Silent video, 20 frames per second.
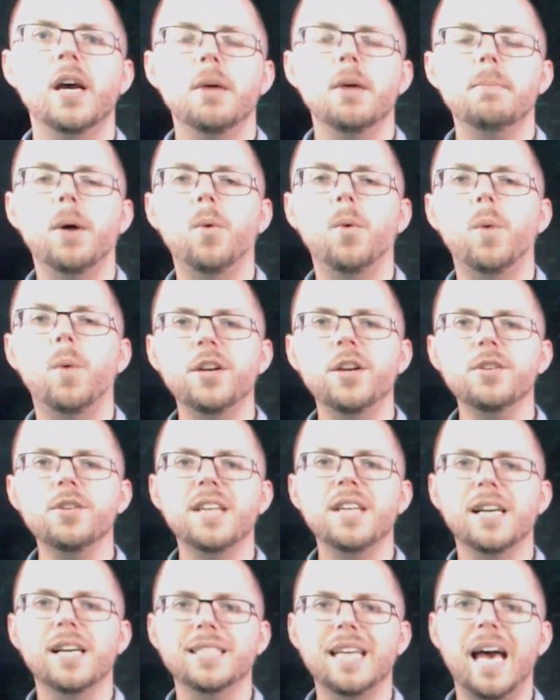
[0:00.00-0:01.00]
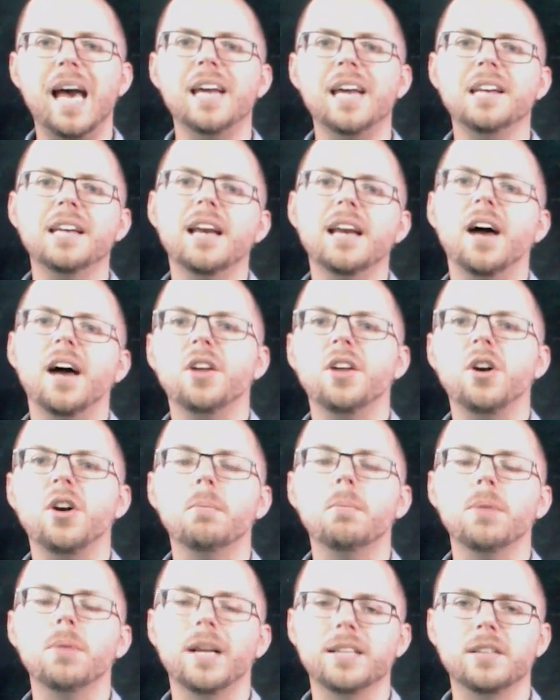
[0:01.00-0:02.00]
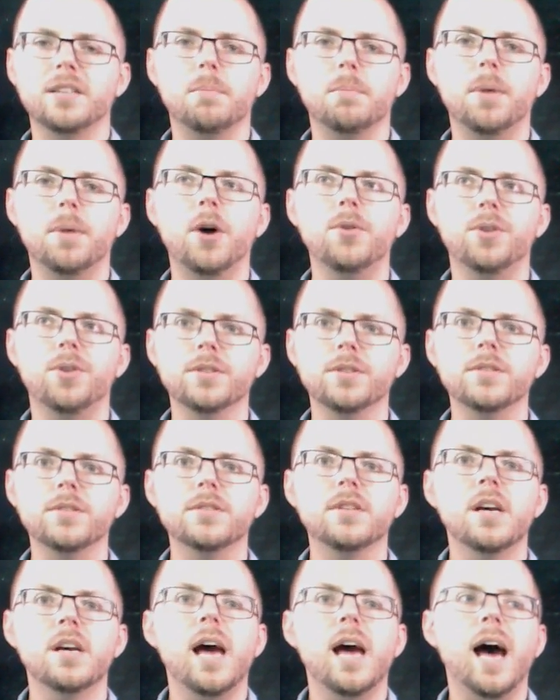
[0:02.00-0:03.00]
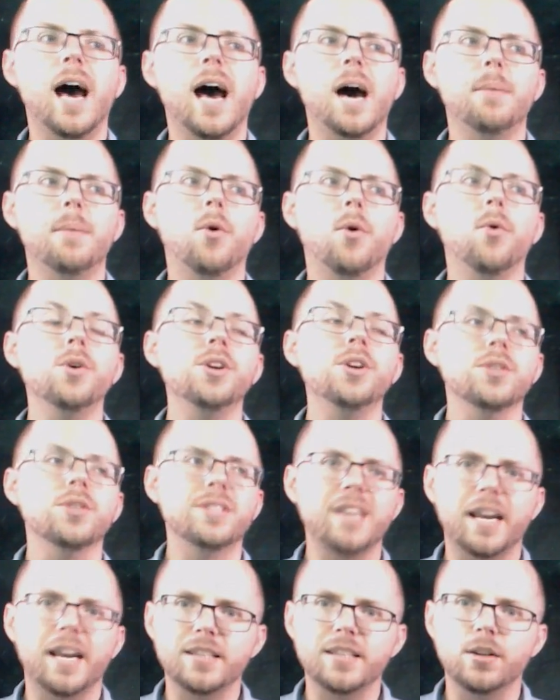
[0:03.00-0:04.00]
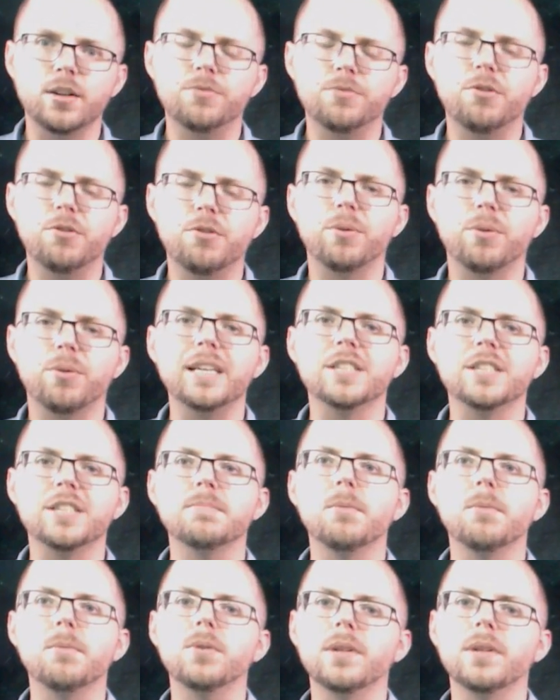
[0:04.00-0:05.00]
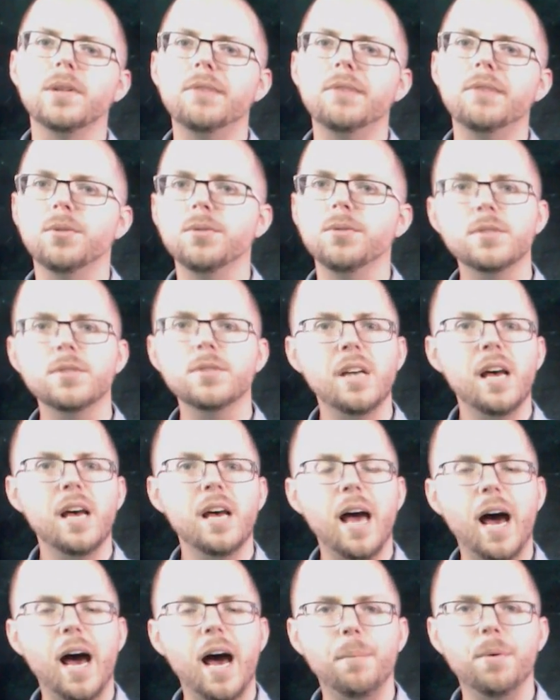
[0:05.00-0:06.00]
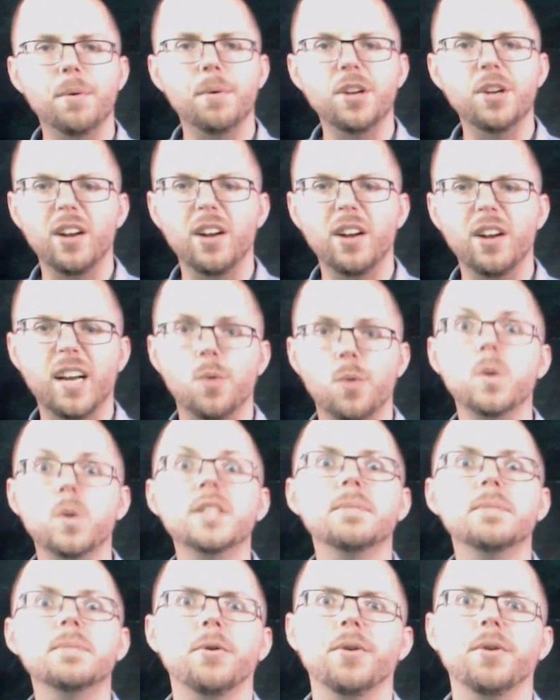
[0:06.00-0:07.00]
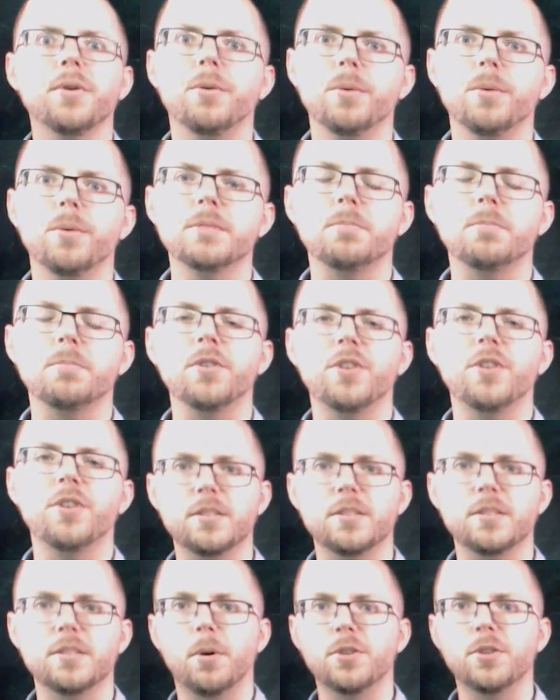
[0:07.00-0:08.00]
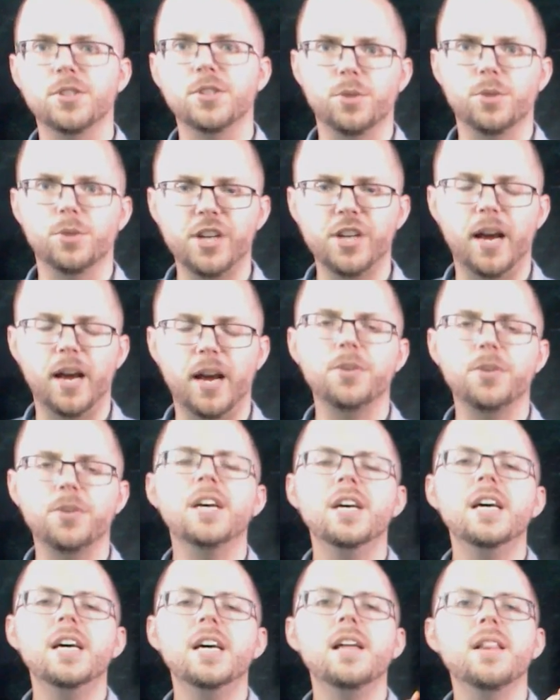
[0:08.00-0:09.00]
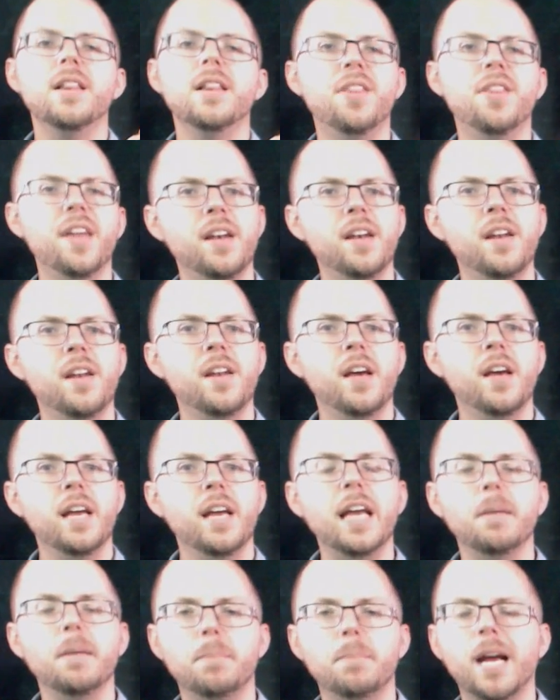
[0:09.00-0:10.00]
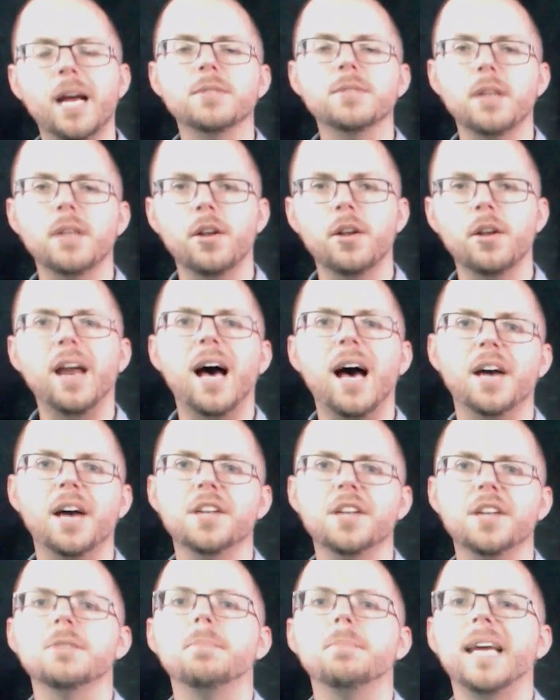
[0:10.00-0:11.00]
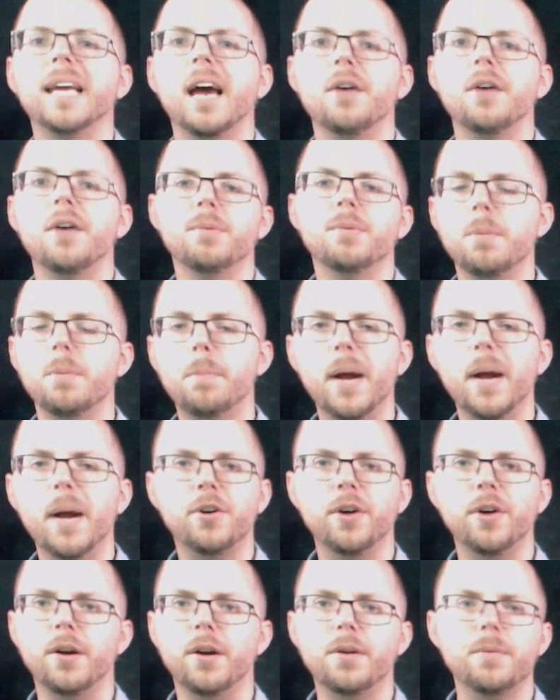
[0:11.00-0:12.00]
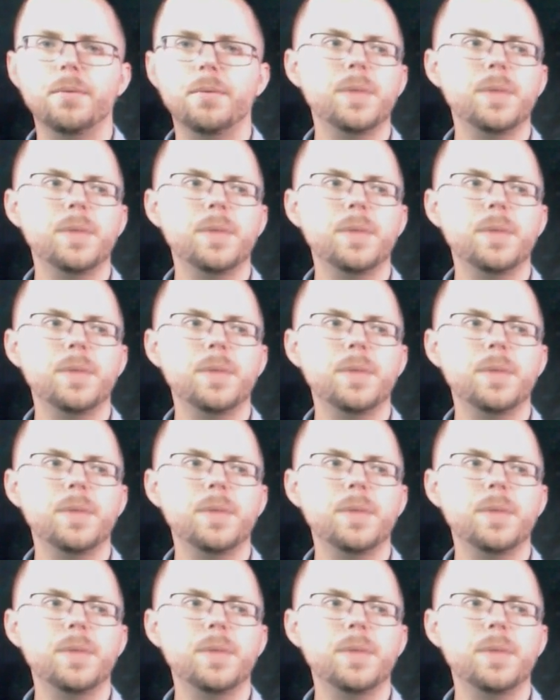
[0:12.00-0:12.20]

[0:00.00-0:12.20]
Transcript: But when you start to add in other complex components, um, or you're starting to look for really small levels, um, you know, like a whisper in a restaurant as opposed to a shout, then it becomes a lot harder to pick out from the background.